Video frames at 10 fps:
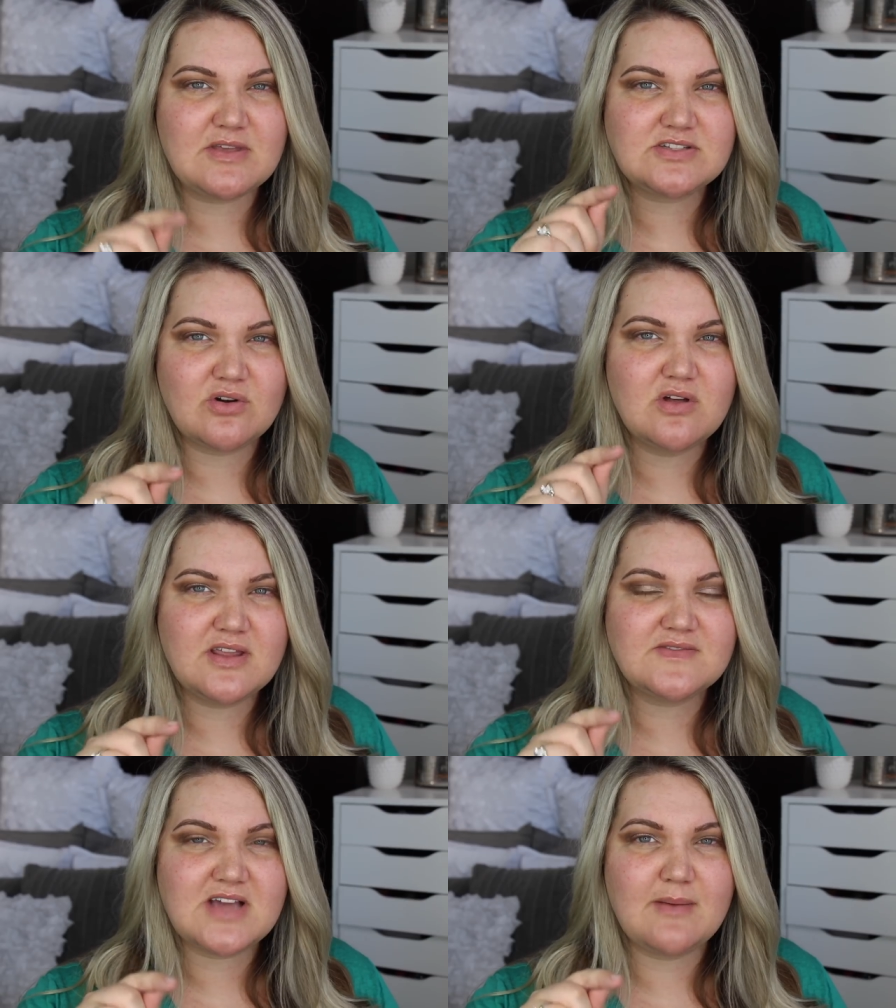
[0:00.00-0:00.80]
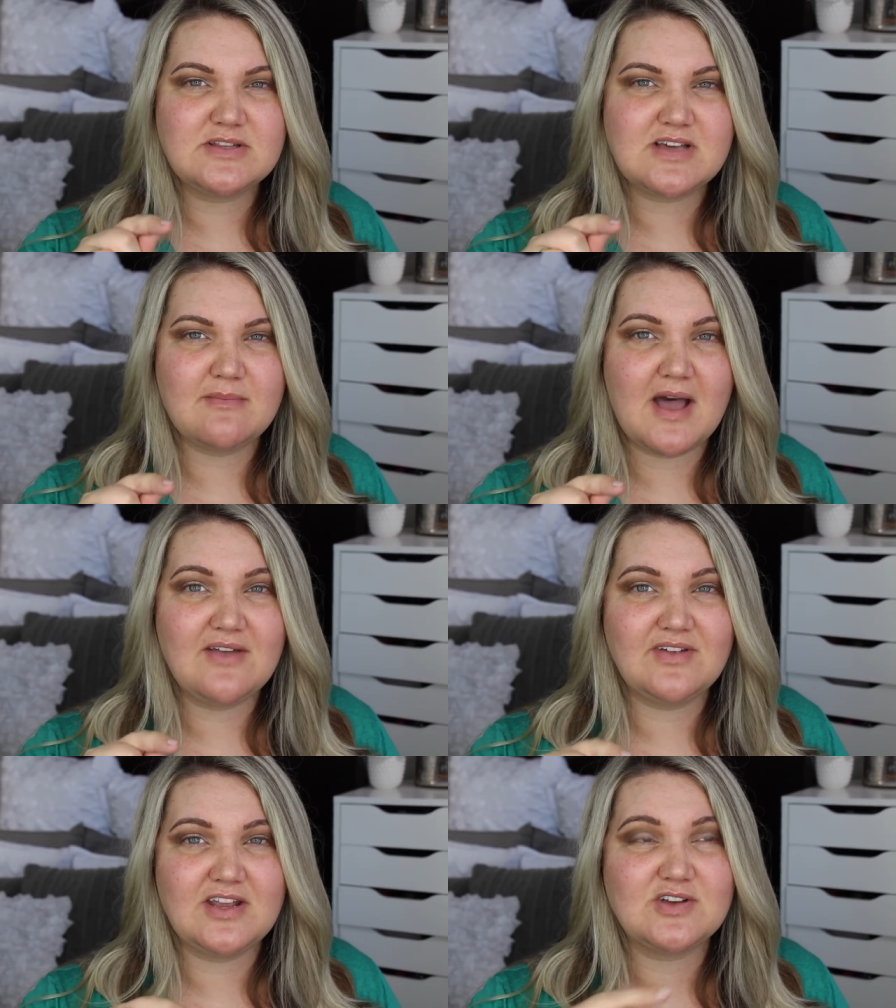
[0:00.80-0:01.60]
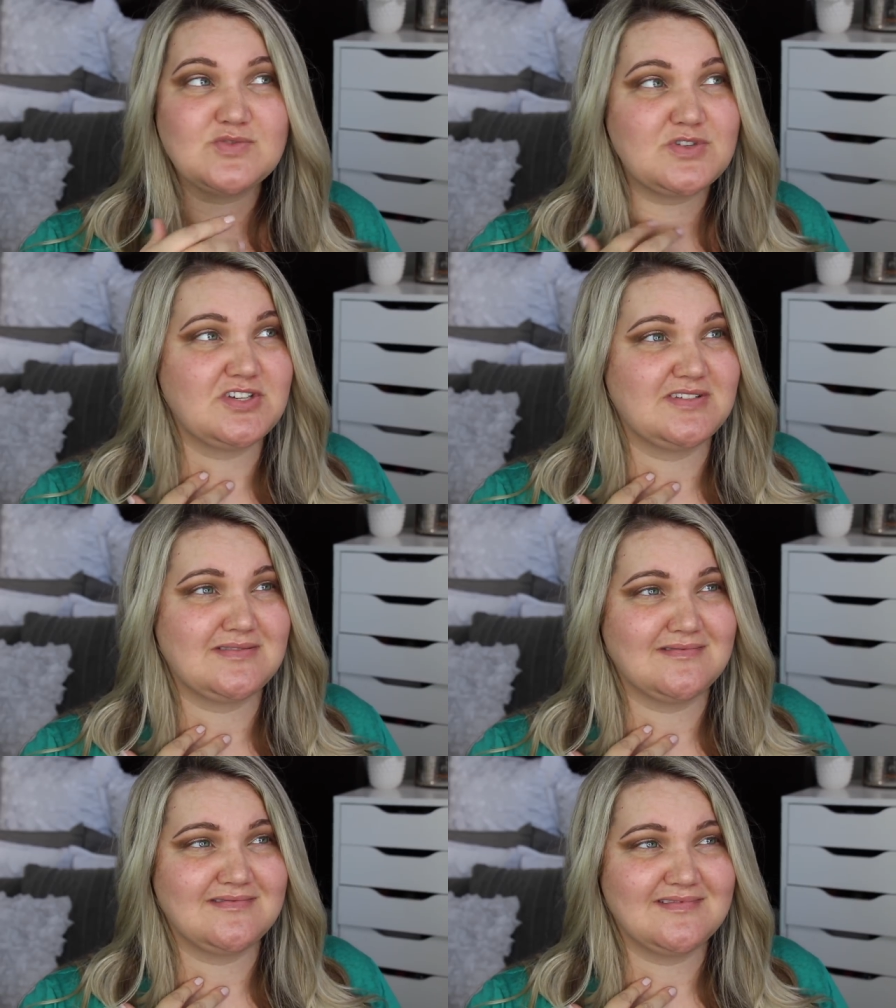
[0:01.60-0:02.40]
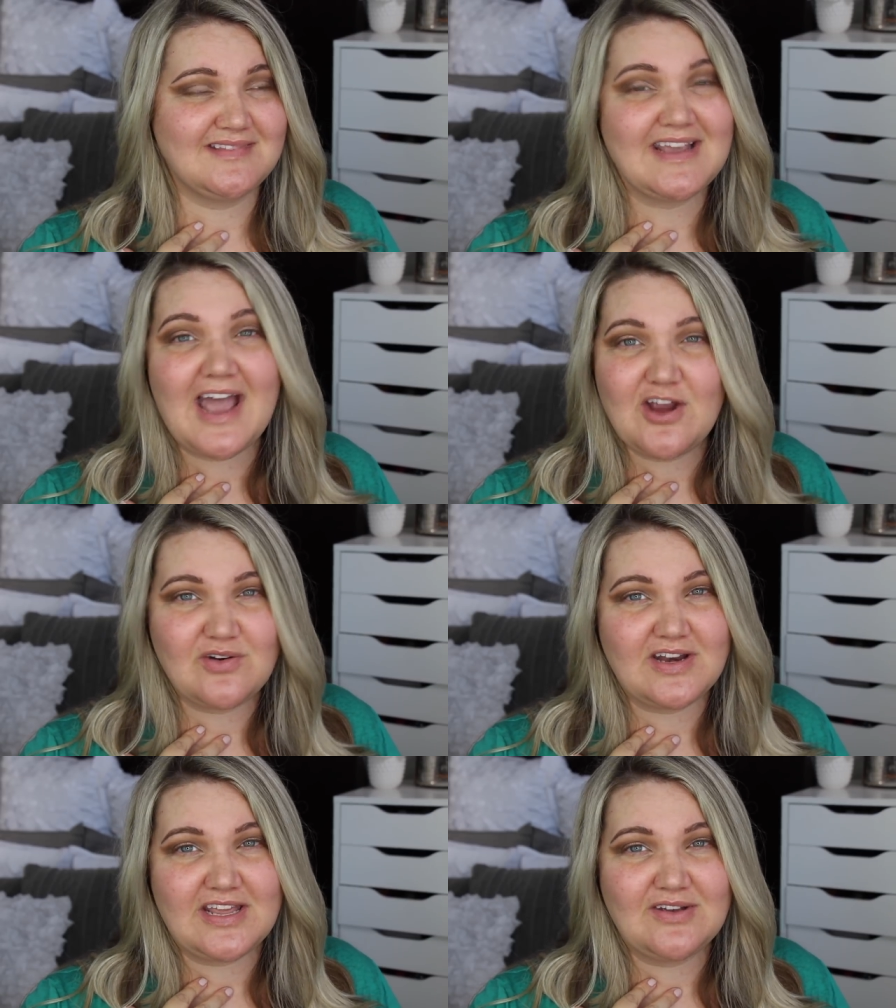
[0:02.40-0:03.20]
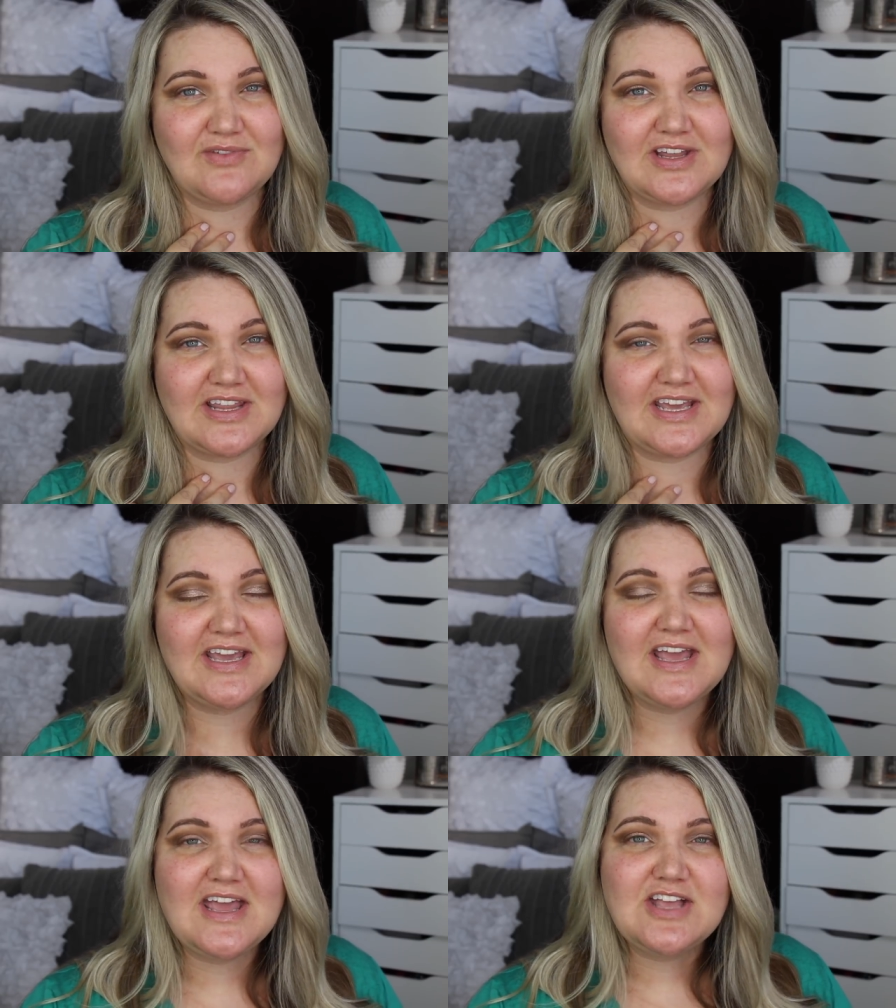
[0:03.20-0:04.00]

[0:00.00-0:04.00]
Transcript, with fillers: This girl leaves comments on my videos, which is the irony really